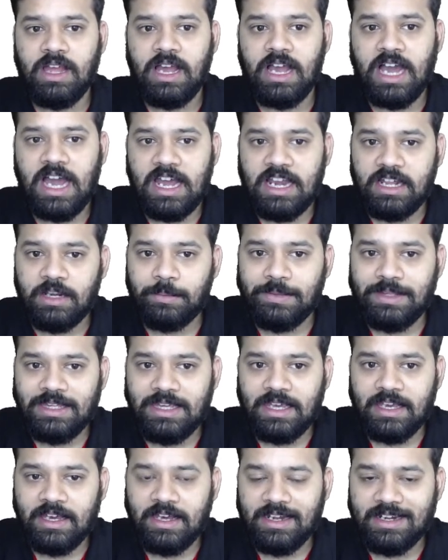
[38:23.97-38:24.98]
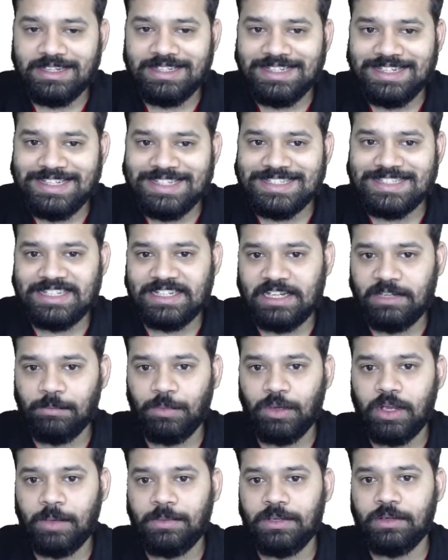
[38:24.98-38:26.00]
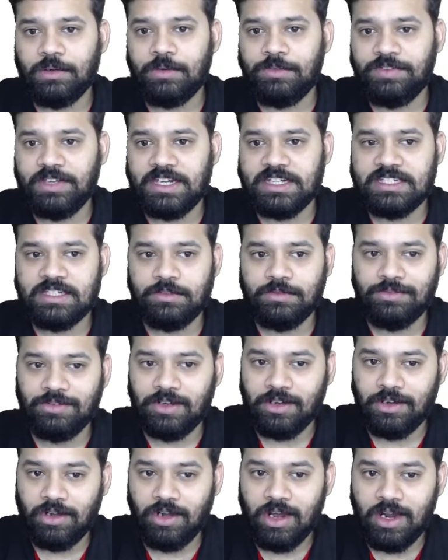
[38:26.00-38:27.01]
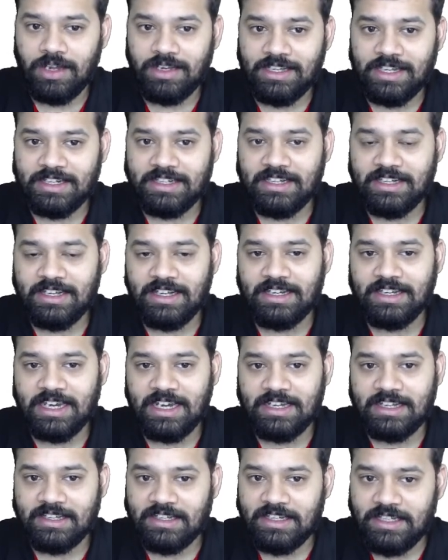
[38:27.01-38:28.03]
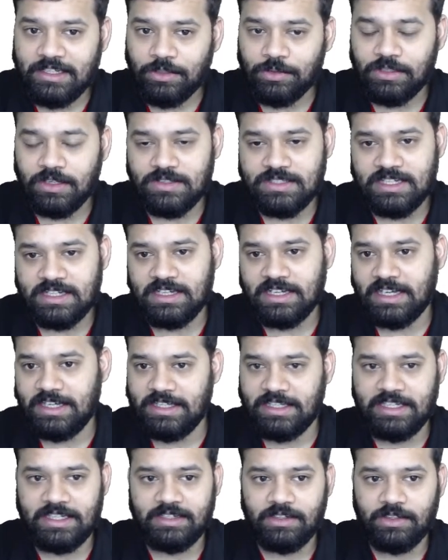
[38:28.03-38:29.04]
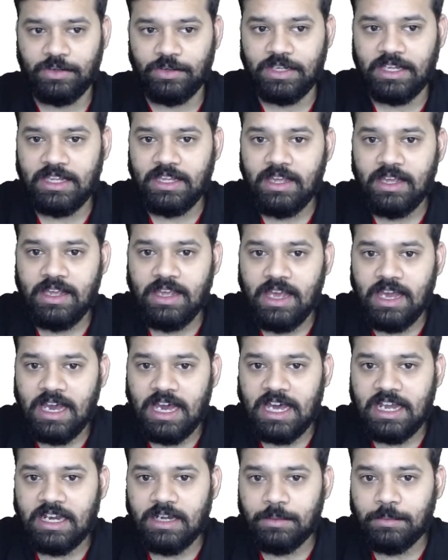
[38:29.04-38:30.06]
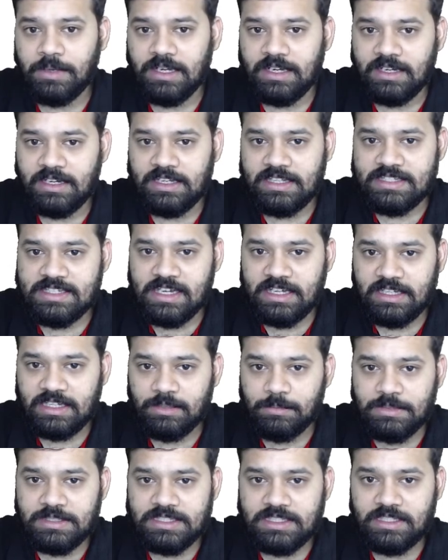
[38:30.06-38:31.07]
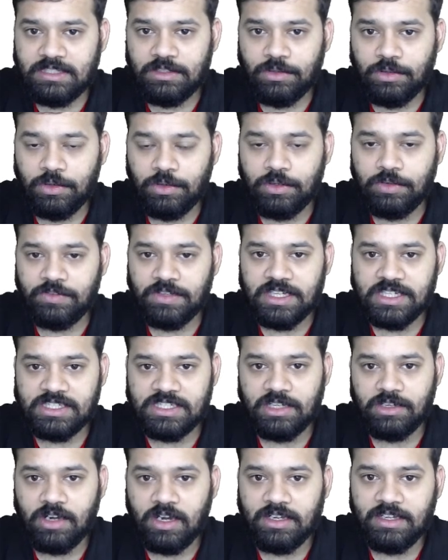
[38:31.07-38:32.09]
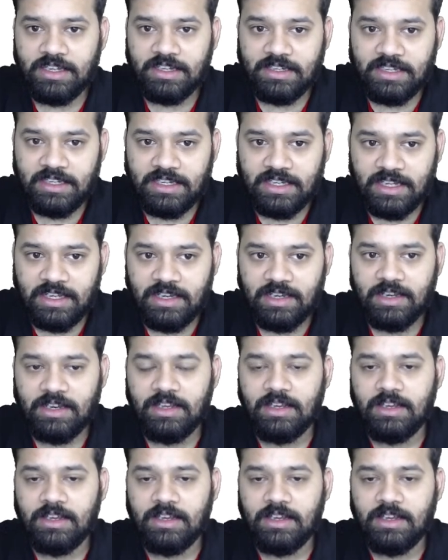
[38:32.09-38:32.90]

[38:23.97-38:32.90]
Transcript: RRB released an employment notification for non-technical category in 2019. Okay, RRB had released NTPC notification non-technical